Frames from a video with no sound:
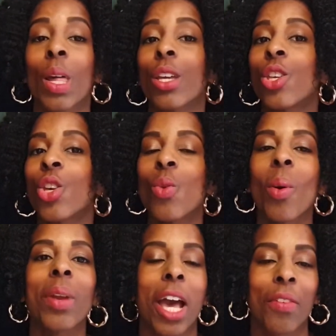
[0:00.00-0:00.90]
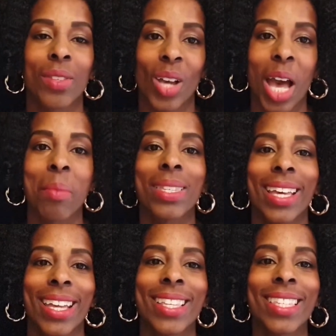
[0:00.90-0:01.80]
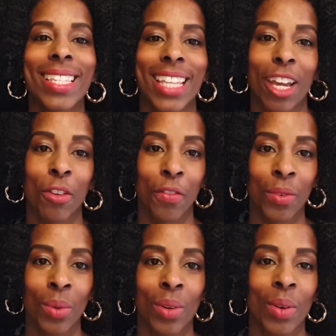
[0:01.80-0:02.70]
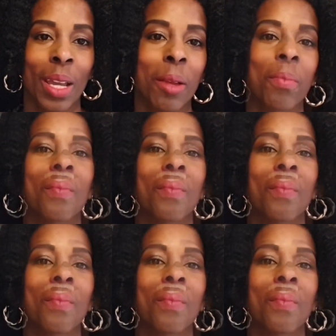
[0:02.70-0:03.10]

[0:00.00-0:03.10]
you won't have time to entertain foolery.